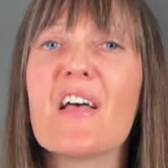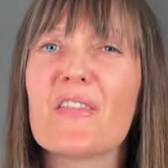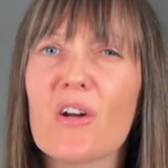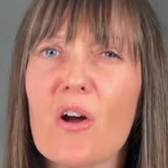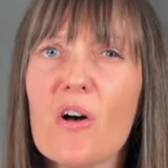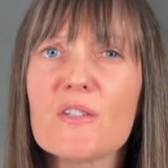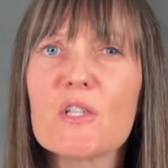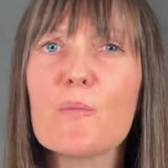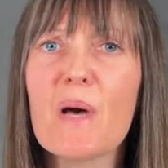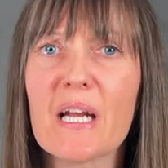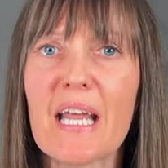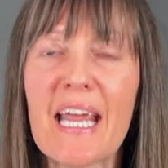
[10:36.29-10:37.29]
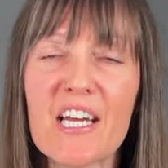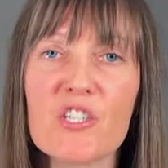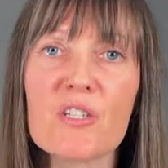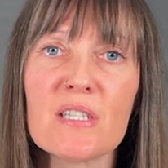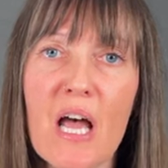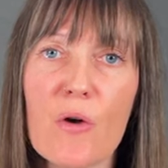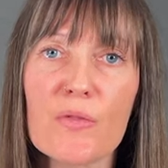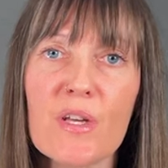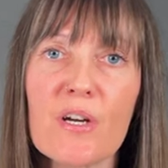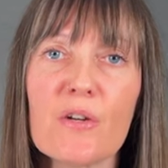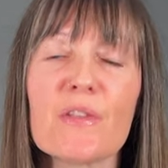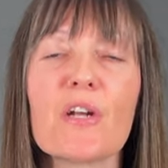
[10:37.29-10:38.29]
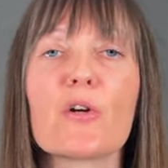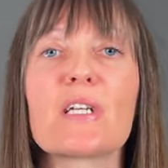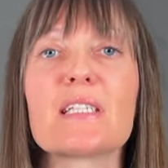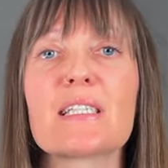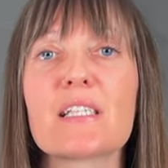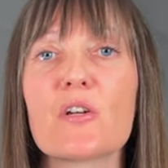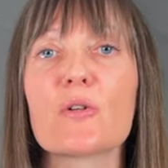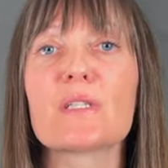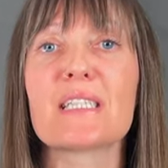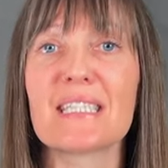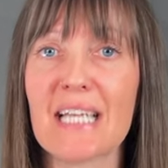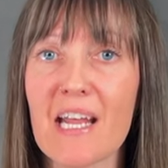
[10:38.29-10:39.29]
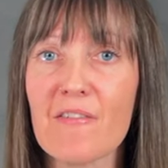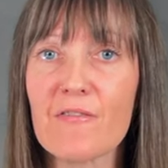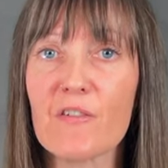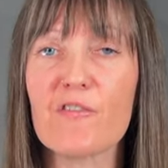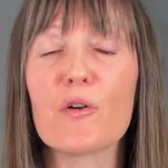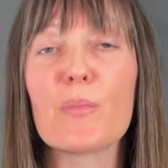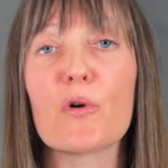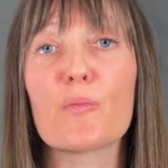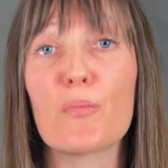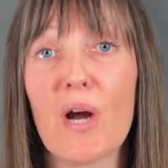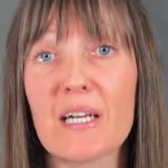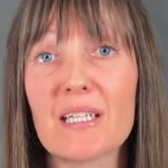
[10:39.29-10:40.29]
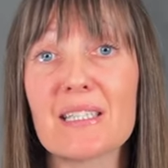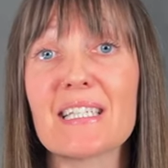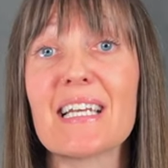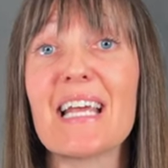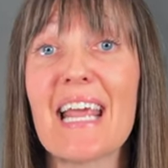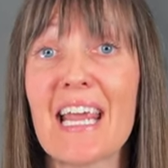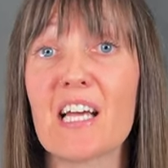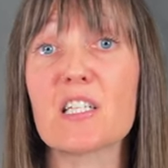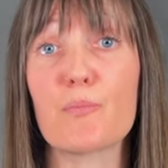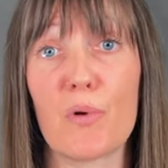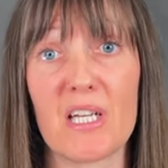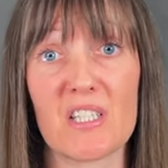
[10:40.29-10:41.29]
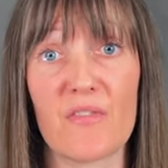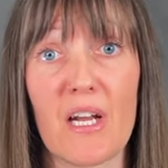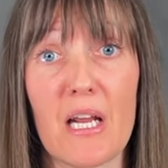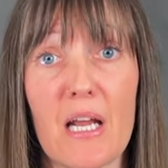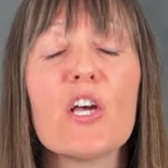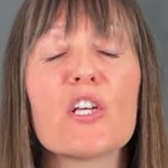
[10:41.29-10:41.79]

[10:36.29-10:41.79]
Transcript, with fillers: There are also medications out there that are considered safe for both pregnancy and breastfeeding.